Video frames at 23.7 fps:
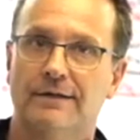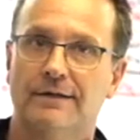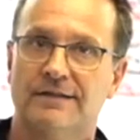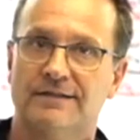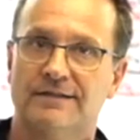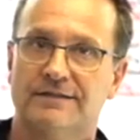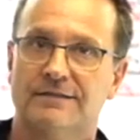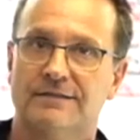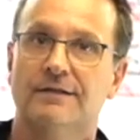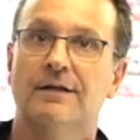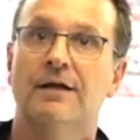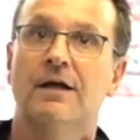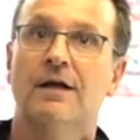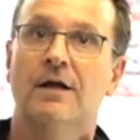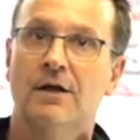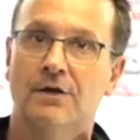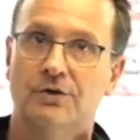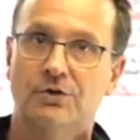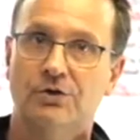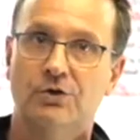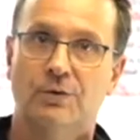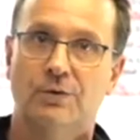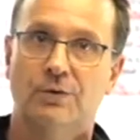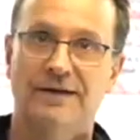listen,
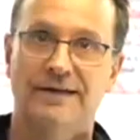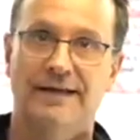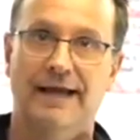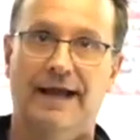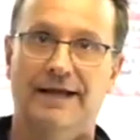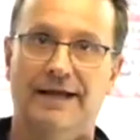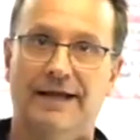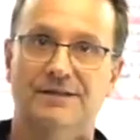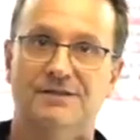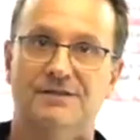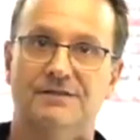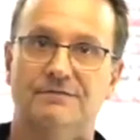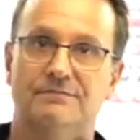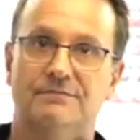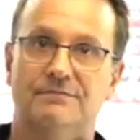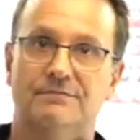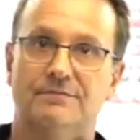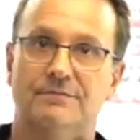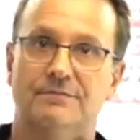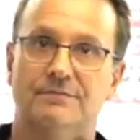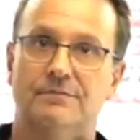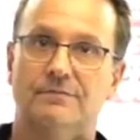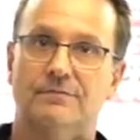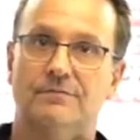you engage.
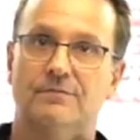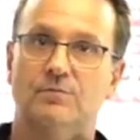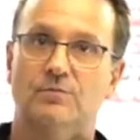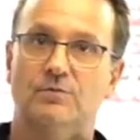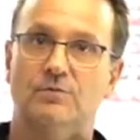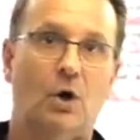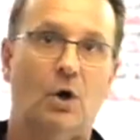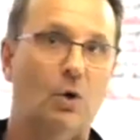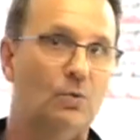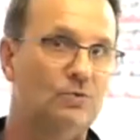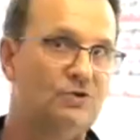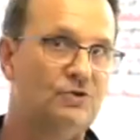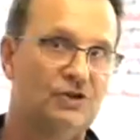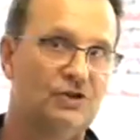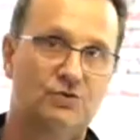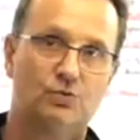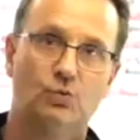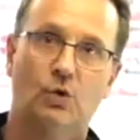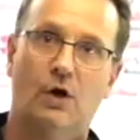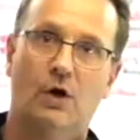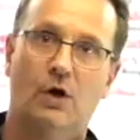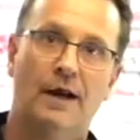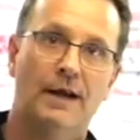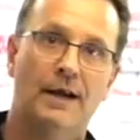Don't just
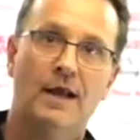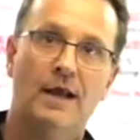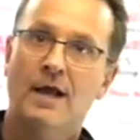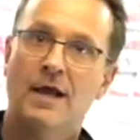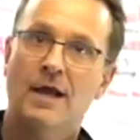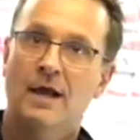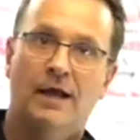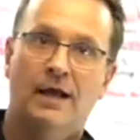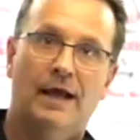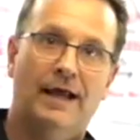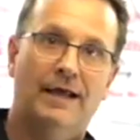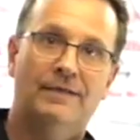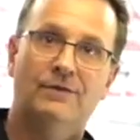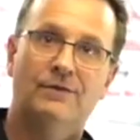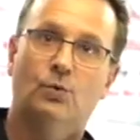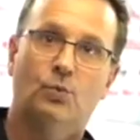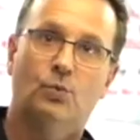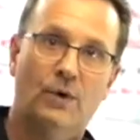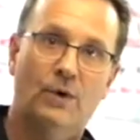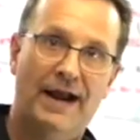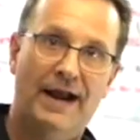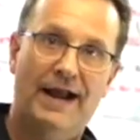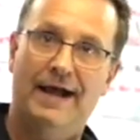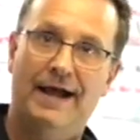run in the
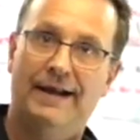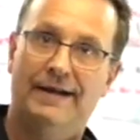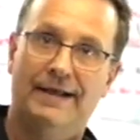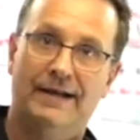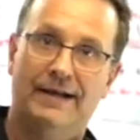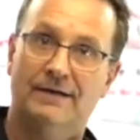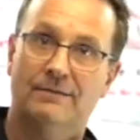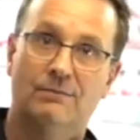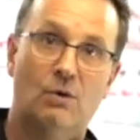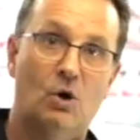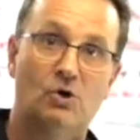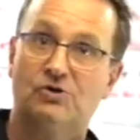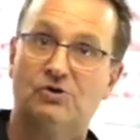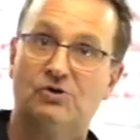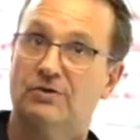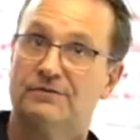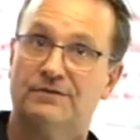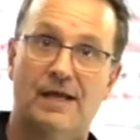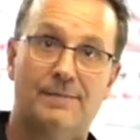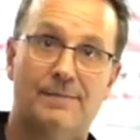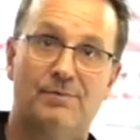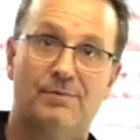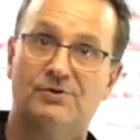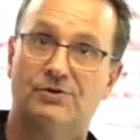red at an emotional
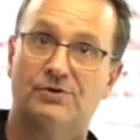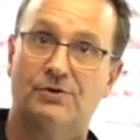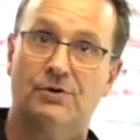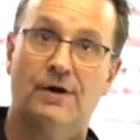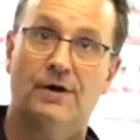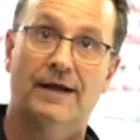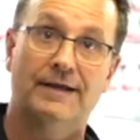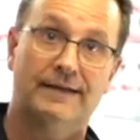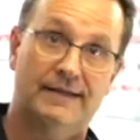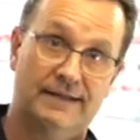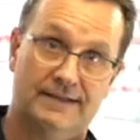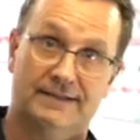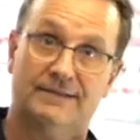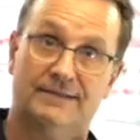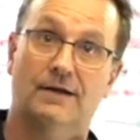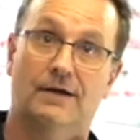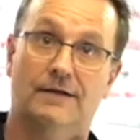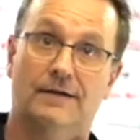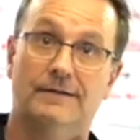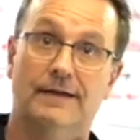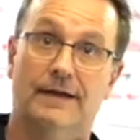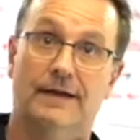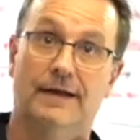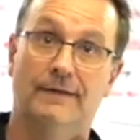temperature and get
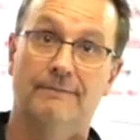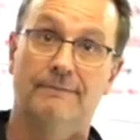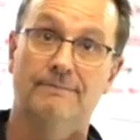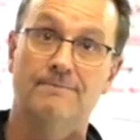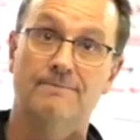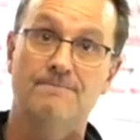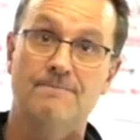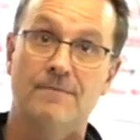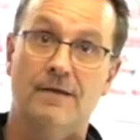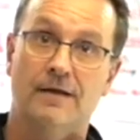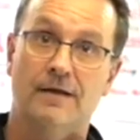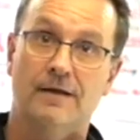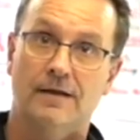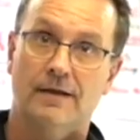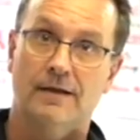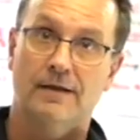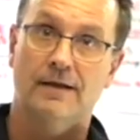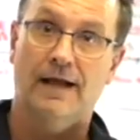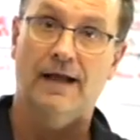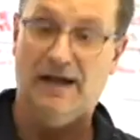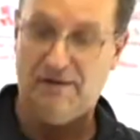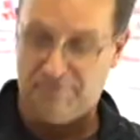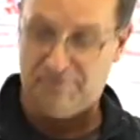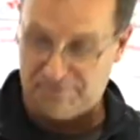sucked in.
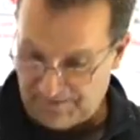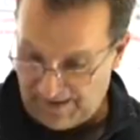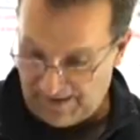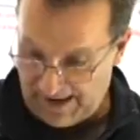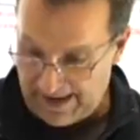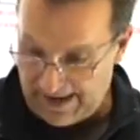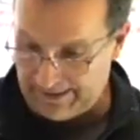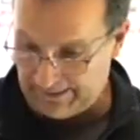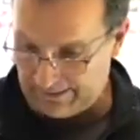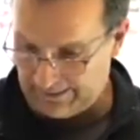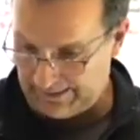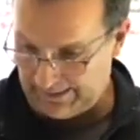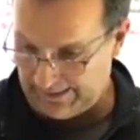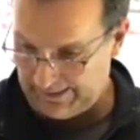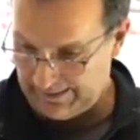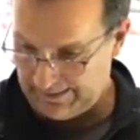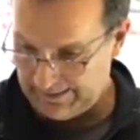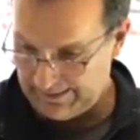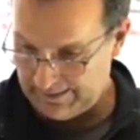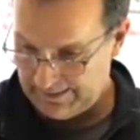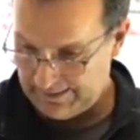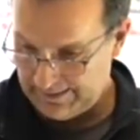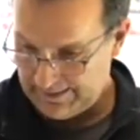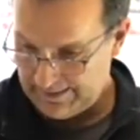And finally,
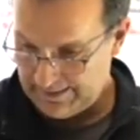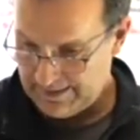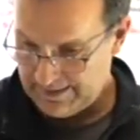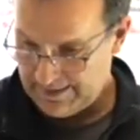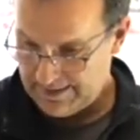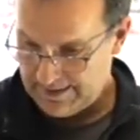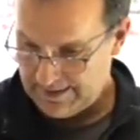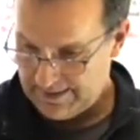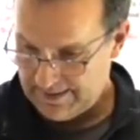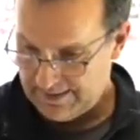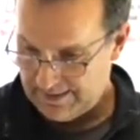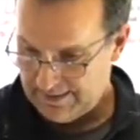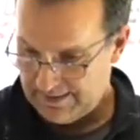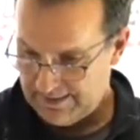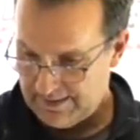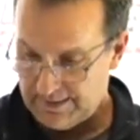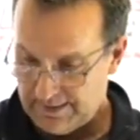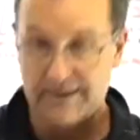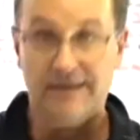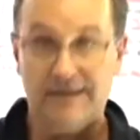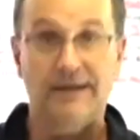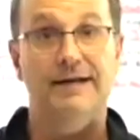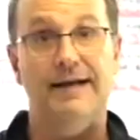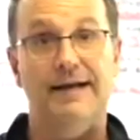
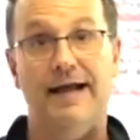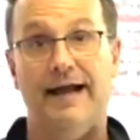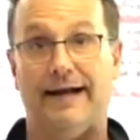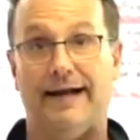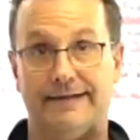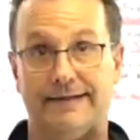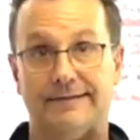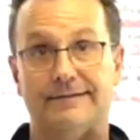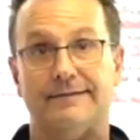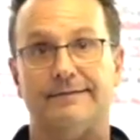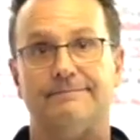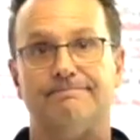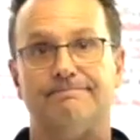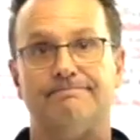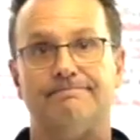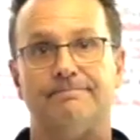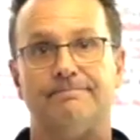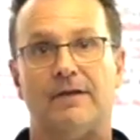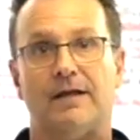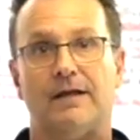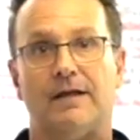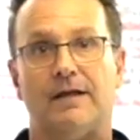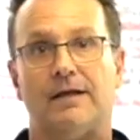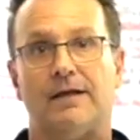connect.
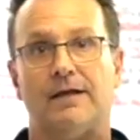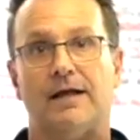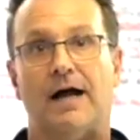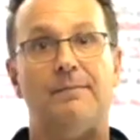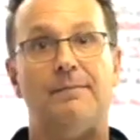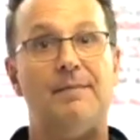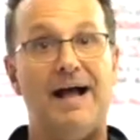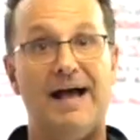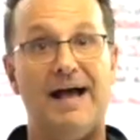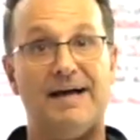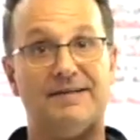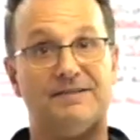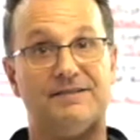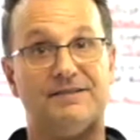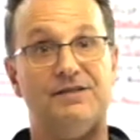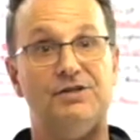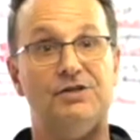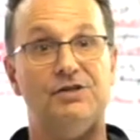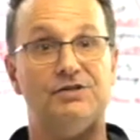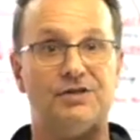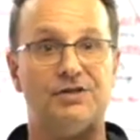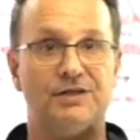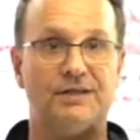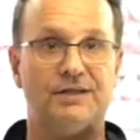I'm asking you
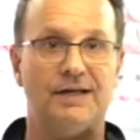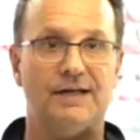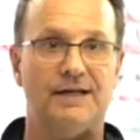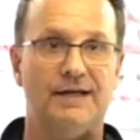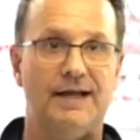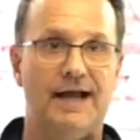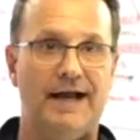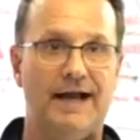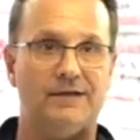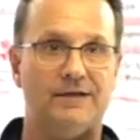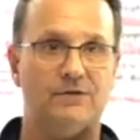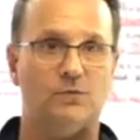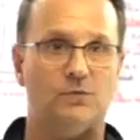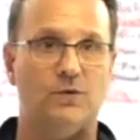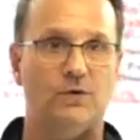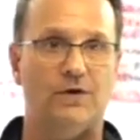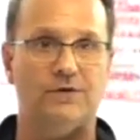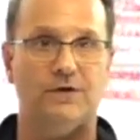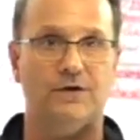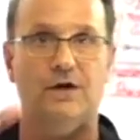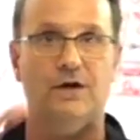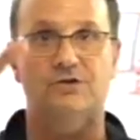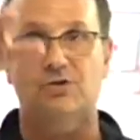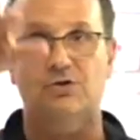to connect with
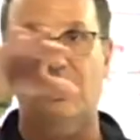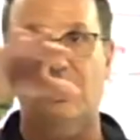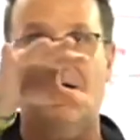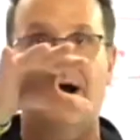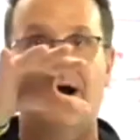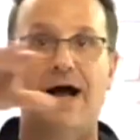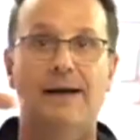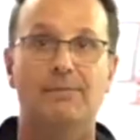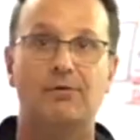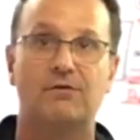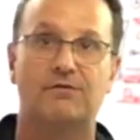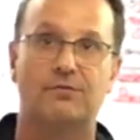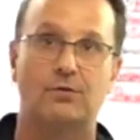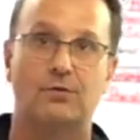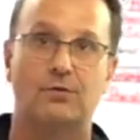a tribe of